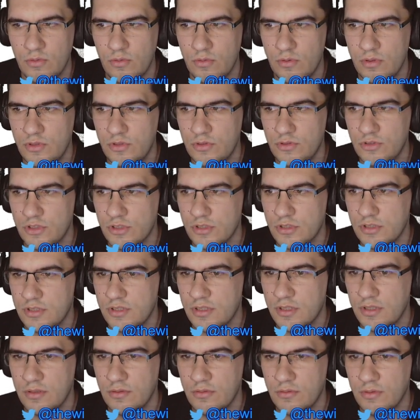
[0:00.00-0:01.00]
we'll just
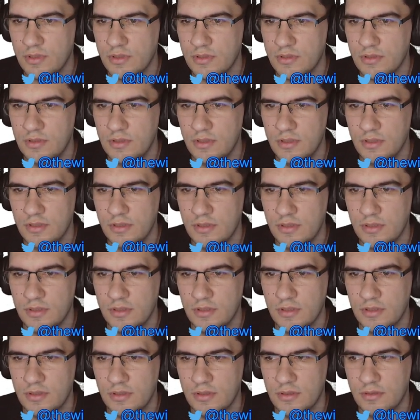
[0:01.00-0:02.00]
see what
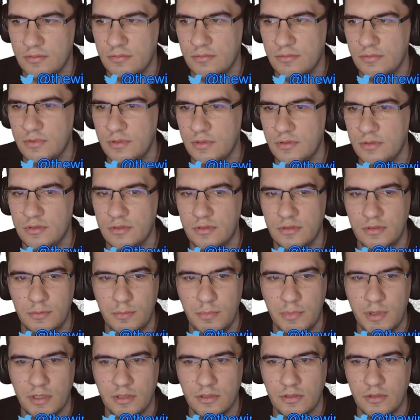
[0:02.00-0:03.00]
the
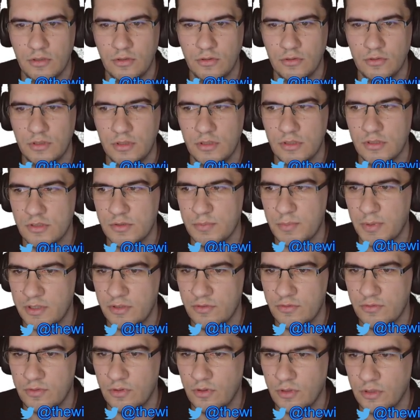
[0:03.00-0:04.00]
debug node does by
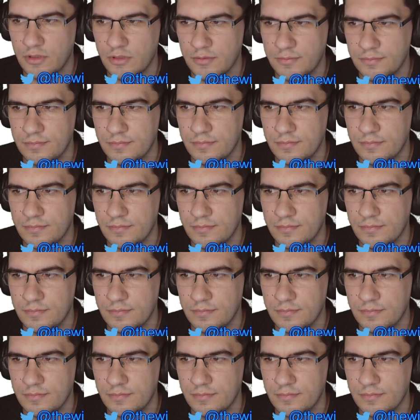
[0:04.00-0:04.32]
default.